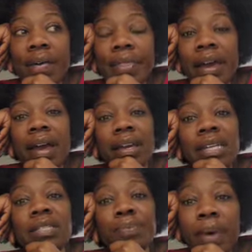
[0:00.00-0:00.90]
that
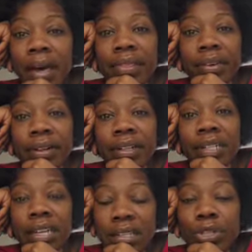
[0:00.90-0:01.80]
his mother
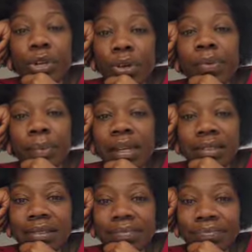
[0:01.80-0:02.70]
is human.